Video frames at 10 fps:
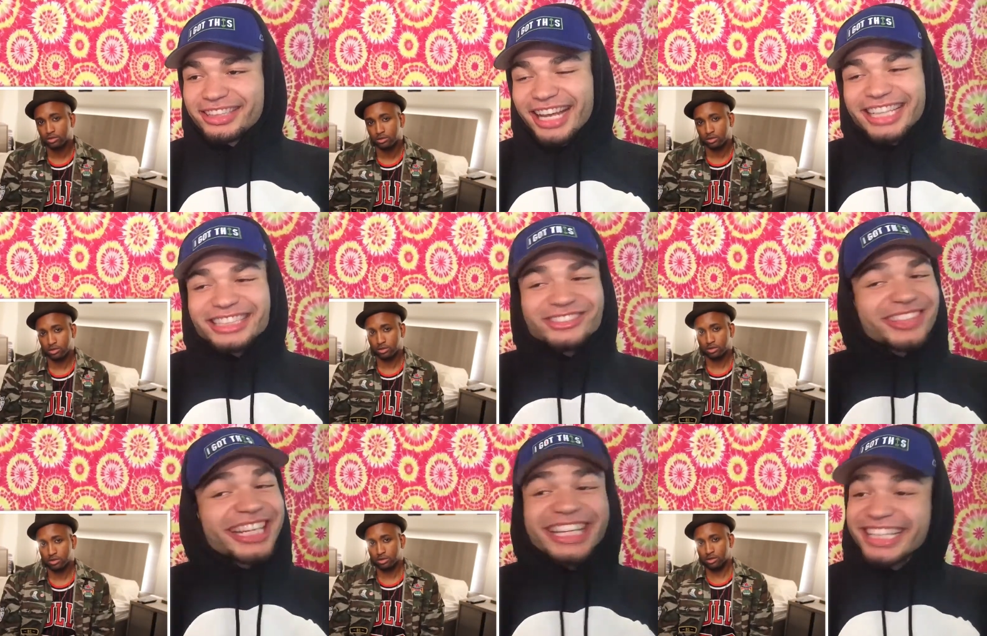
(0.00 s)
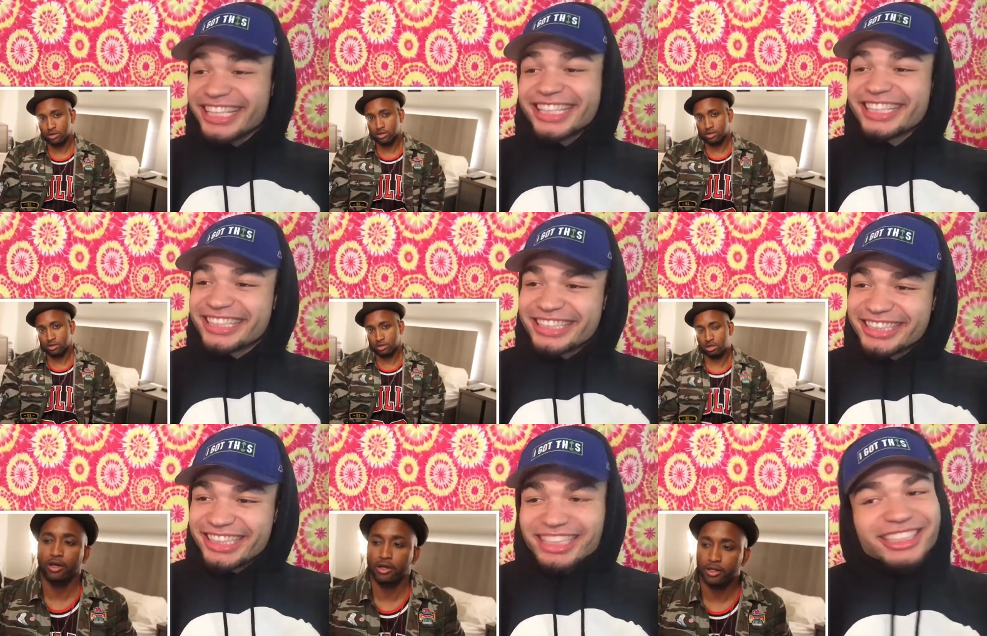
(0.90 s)
Speaker 1: That's me.
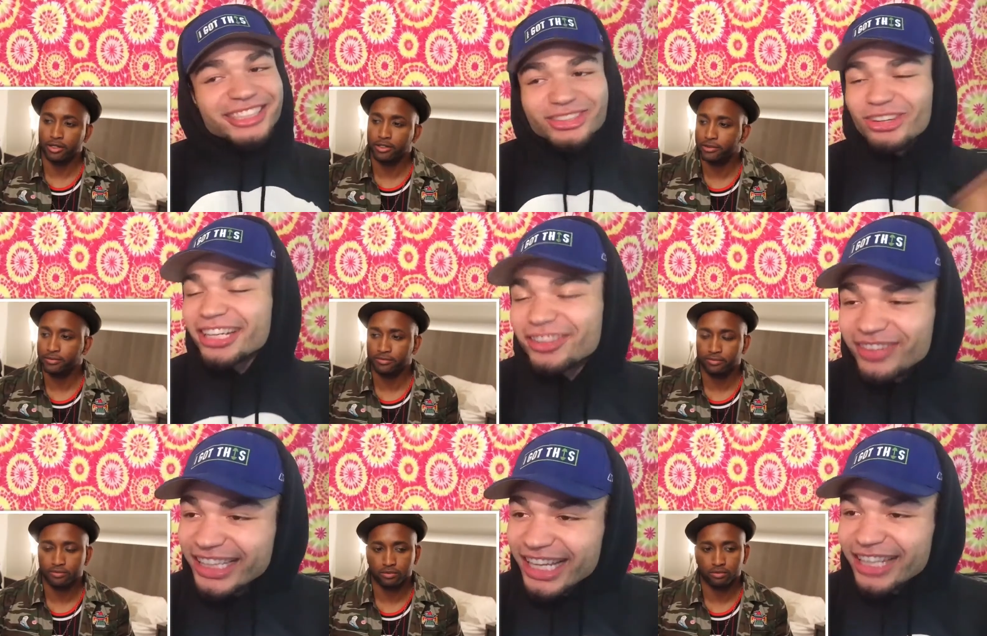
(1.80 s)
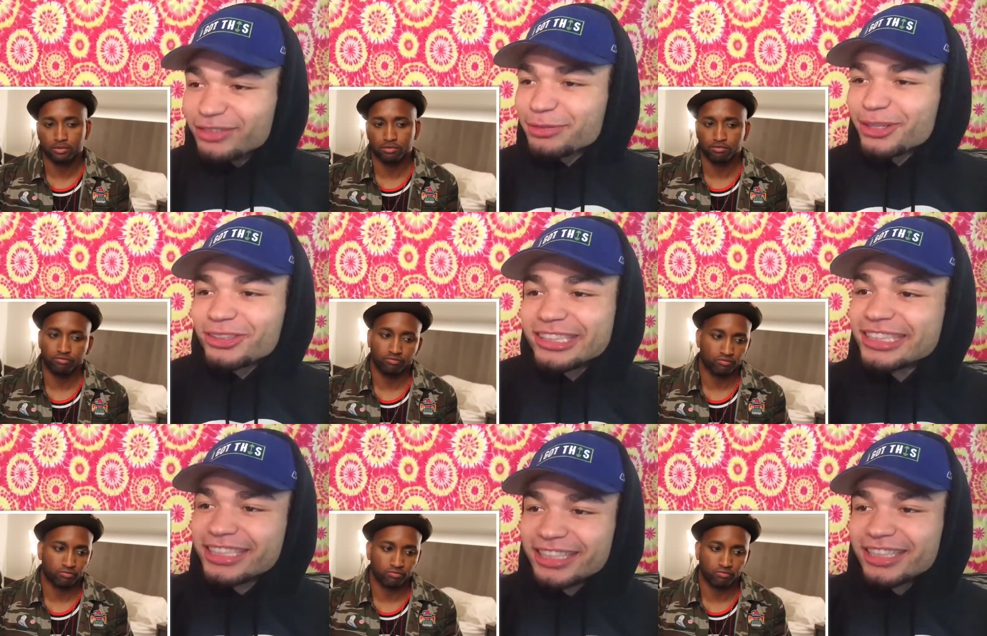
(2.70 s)
That's the story of my life, bro.
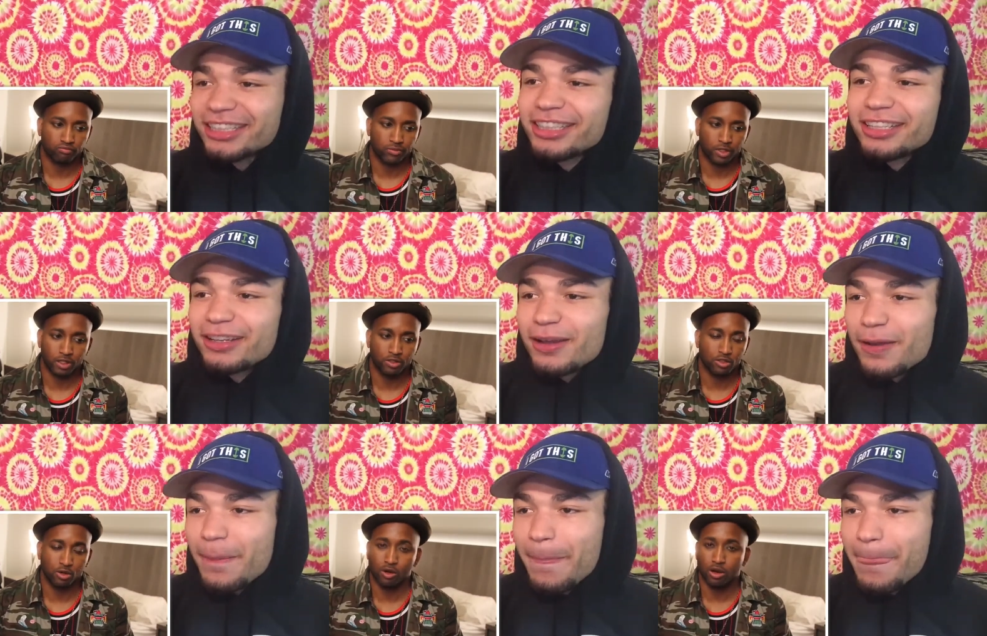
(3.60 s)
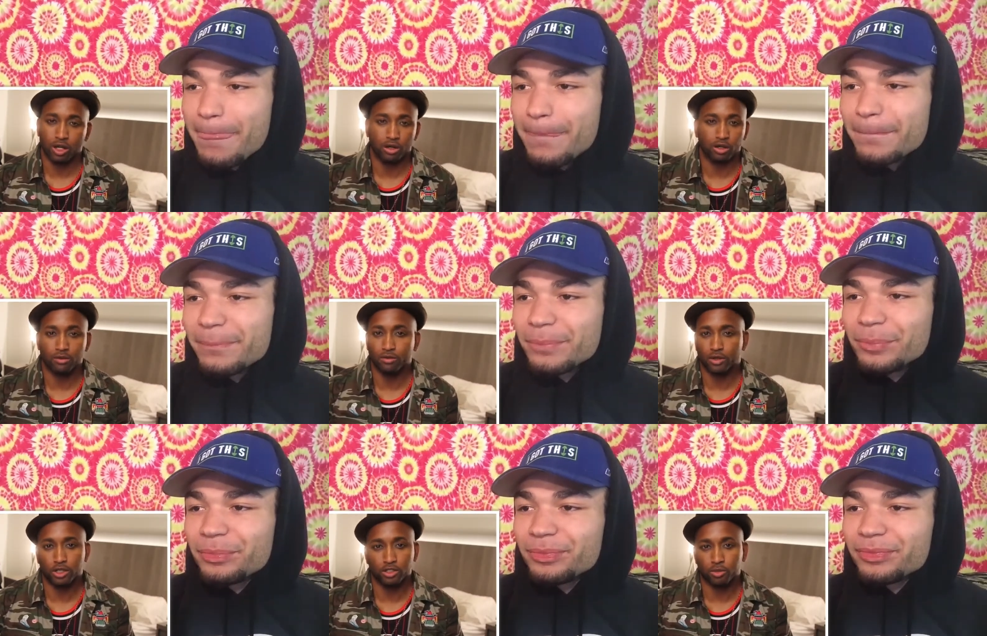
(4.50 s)
So hard out here for
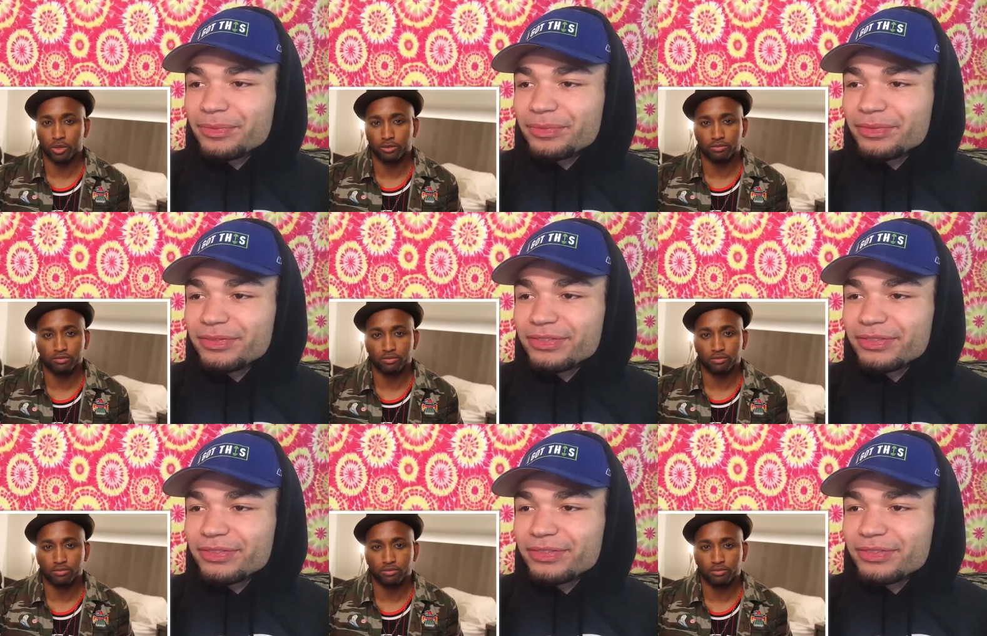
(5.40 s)
a ninja pimp.